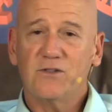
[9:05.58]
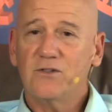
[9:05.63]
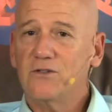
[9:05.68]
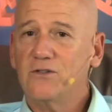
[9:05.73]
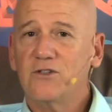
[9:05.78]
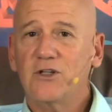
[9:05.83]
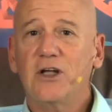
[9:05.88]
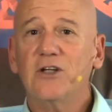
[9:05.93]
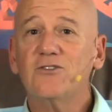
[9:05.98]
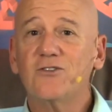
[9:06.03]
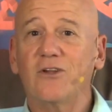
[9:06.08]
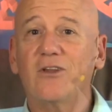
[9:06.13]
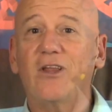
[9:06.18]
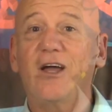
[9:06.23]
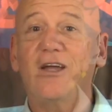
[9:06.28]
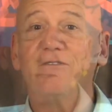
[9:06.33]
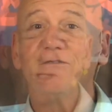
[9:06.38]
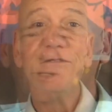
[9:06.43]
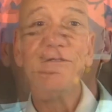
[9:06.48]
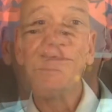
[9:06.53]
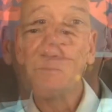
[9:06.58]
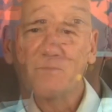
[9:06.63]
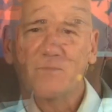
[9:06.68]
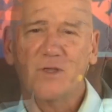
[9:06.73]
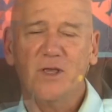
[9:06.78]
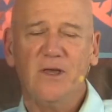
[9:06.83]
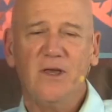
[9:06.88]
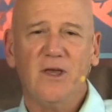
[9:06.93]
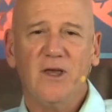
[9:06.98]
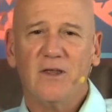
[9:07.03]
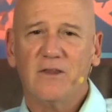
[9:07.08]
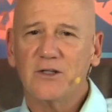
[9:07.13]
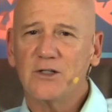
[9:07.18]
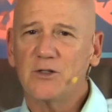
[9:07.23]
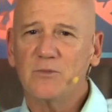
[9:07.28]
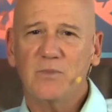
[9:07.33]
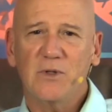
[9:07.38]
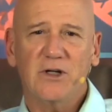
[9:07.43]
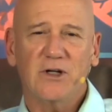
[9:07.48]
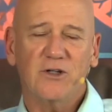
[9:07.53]
change your life. This
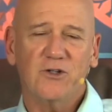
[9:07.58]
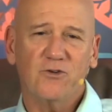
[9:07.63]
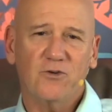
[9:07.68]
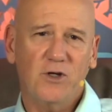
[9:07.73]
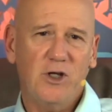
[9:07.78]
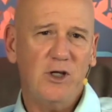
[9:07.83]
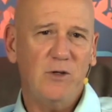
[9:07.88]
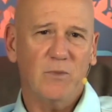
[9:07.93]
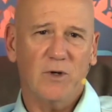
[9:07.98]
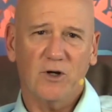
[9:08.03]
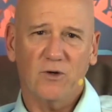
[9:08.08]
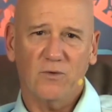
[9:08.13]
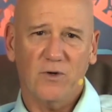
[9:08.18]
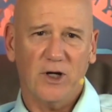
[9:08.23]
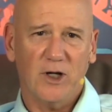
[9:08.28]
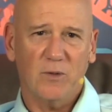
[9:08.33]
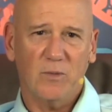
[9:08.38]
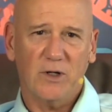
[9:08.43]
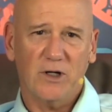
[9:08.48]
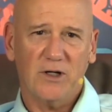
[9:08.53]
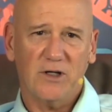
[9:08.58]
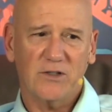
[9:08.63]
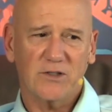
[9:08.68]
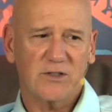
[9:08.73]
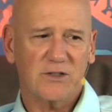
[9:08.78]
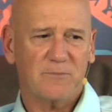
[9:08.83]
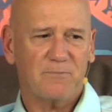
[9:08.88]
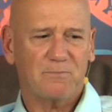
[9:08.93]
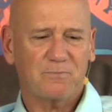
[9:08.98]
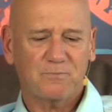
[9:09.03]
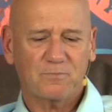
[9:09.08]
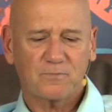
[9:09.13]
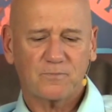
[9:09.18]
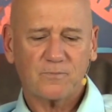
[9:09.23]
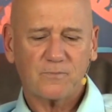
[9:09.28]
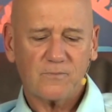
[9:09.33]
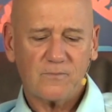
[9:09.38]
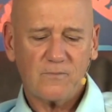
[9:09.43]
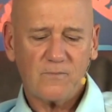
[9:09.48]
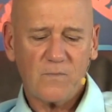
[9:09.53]
has been a dream in a way, because
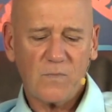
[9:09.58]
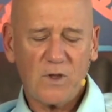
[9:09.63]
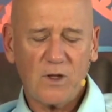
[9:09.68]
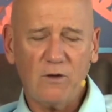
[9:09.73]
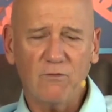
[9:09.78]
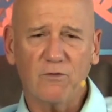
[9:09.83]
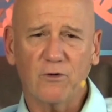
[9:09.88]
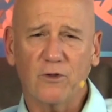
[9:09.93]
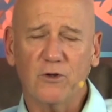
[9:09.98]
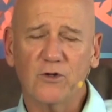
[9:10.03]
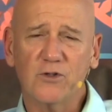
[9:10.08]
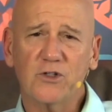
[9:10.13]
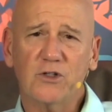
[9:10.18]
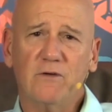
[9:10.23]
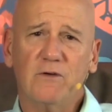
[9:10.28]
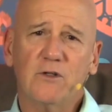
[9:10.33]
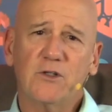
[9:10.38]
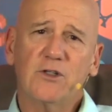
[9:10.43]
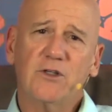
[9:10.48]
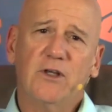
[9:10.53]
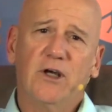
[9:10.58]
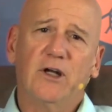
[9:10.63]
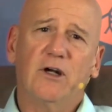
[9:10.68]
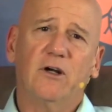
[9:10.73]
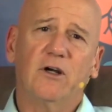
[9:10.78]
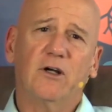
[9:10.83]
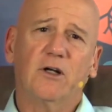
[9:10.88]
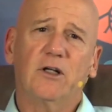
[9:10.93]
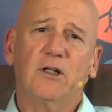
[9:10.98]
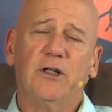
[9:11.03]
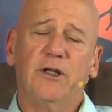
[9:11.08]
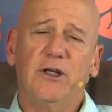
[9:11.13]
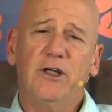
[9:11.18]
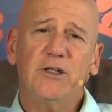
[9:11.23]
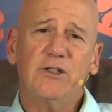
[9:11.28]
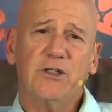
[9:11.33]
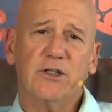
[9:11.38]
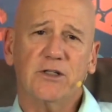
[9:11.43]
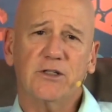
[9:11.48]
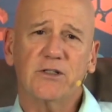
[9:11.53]
for those of us that are
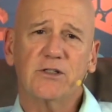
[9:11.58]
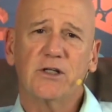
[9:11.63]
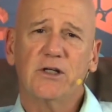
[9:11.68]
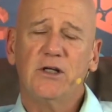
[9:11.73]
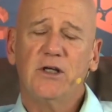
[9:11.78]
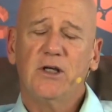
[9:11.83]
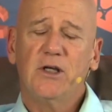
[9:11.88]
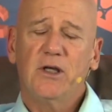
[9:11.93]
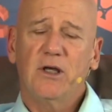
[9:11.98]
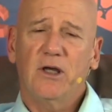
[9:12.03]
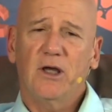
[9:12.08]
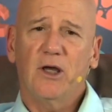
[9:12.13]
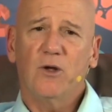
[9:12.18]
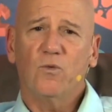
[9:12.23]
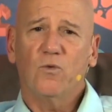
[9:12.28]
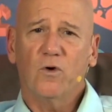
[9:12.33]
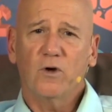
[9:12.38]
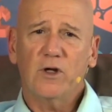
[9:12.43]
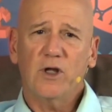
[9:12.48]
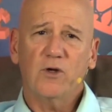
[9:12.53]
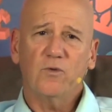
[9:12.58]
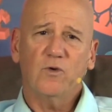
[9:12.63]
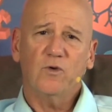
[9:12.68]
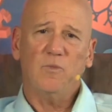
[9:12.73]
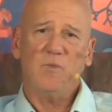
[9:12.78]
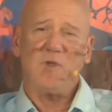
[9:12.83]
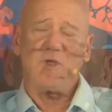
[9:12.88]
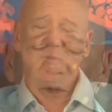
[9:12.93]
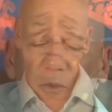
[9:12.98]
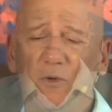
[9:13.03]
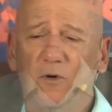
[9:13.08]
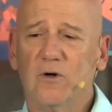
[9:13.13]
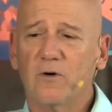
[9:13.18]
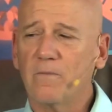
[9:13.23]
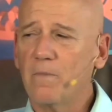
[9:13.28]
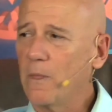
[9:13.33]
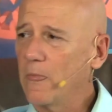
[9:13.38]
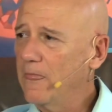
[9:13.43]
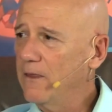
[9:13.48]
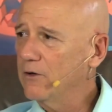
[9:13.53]
clinicians and working with
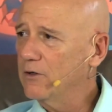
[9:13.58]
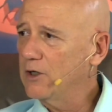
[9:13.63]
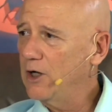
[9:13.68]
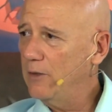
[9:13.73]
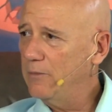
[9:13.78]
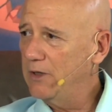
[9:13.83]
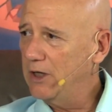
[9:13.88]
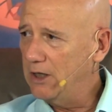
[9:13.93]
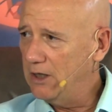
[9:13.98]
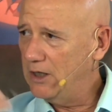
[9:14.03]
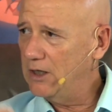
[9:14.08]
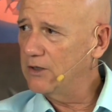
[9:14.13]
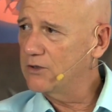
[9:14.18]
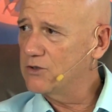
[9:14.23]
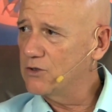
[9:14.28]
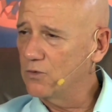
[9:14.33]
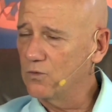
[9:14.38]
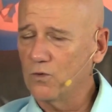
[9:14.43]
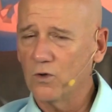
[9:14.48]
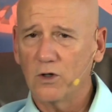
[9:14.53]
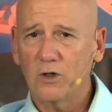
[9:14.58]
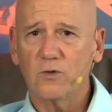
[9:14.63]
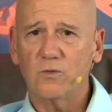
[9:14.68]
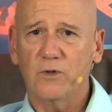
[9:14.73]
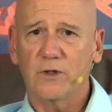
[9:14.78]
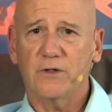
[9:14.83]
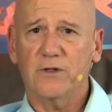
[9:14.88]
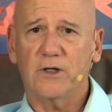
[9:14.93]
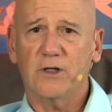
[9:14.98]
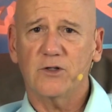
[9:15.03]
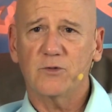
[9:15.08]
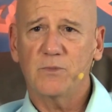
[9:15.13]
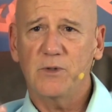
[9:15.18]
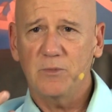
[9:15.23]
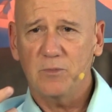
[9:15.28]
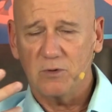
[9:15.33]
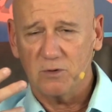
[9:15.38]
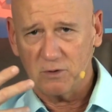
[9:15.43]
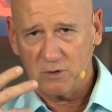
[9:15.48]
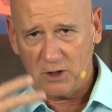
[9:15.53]
people, they're coming in to work with us.
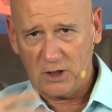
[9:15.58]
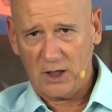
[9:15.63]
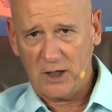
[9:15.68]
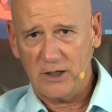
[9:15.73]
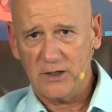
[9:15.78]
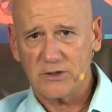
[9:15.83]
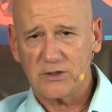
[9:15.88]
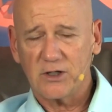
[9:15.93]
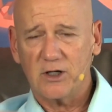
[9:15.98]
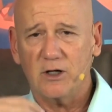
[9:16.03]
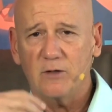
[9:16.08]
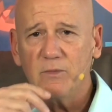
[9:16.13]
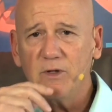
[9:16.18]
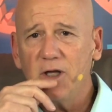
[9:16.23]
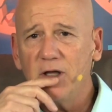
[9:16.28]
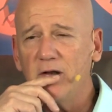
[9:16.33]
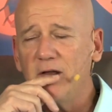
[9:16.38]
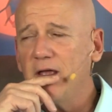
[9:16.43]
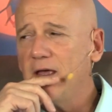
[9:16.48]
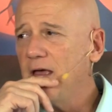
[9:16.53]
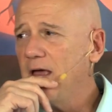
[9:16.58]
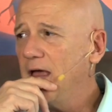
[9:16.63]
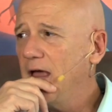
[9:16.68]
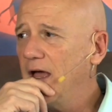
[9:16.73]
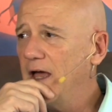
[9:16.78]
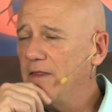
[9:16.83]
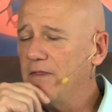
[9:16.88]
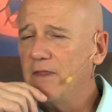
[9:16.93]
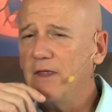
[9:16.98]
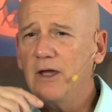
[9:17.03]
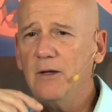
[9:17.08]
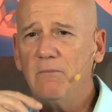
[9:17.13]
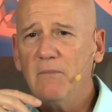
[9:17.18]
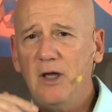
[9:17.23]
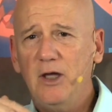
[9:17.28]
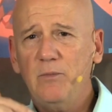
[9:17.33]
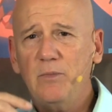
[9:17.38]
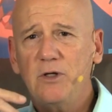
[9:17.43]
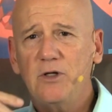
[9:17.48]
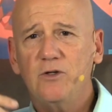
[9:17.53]
People, clients come in, and they
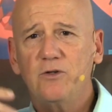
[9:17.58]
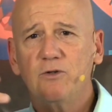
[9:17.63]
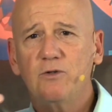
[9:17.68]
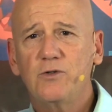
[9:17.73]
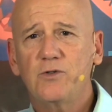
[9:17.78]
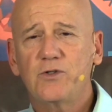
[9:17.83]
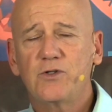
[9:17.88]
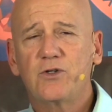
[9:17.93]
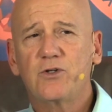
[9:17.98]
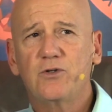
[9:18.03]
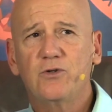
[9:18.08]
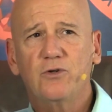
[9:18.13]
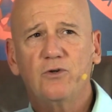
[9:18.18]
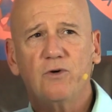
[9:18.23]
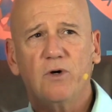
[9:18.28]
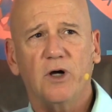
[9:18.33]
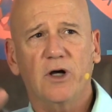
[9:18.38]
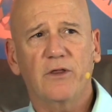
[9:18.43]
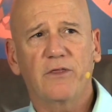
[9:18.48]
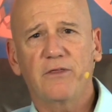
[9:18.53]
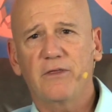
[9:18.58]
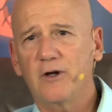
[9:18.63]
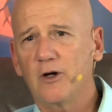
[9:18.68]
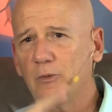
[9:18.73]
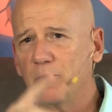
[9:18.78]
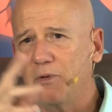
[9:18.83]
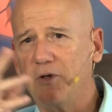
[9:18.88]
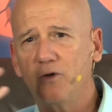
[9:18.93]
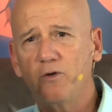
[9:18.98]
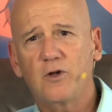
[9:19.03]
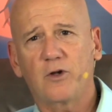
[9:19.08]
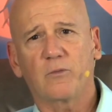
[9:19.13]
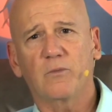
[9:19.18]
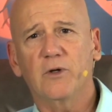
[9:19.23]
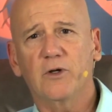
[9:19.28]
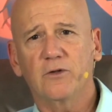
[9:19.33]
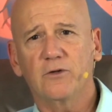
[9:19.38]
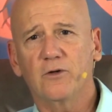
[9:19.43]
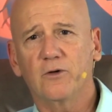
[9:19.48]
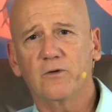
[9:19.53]
may be used to a therapeutic
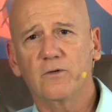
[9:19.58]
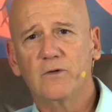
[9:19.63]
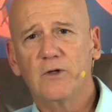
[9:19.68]
milieu.